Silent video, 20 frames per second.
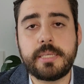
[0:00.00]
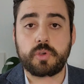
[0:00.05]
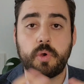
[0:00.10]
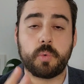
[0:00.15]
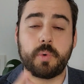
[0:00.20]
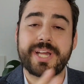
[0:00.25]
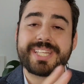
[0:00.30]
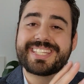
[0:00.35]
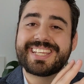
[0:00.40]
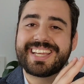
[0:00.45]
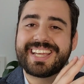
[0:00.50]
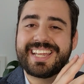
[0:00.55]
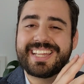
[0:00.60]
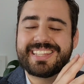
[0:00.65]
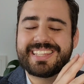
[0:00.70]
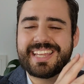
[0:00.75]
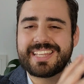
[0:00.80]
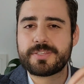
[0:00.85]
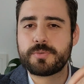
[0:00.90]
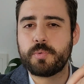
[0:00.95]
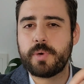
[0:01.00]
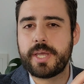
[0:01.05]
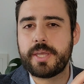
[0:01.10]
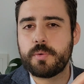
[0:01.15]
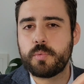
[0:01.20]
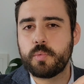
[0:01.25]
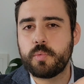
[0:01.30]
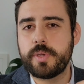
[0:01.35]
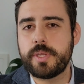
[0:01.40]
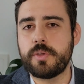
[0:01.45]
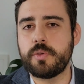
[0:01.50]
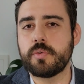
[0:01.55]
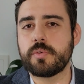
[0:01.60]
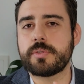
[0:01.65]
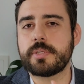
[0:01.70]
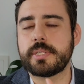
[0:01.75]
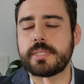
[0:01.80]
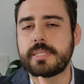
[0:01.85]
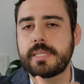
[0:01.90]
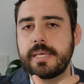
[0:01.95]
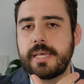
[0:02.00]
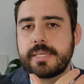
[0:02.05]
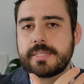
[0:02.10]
So once again, that's why we use it